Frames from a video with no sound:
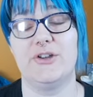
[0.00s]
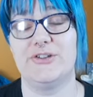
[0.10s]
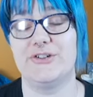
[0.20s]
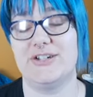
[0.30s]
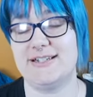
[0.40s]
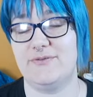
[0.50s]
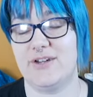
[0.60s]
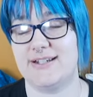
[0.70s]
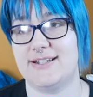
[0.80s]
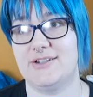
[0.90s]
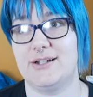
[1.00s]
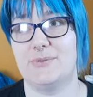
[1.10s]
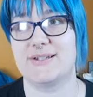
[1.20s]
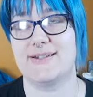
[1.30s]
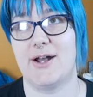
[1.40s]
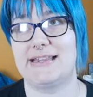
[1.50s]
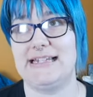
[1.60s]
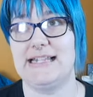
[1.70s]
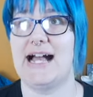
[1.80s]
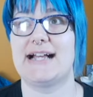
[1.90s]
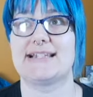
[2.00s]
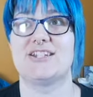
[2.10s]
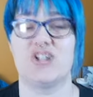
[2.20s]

although I did find out that was not the last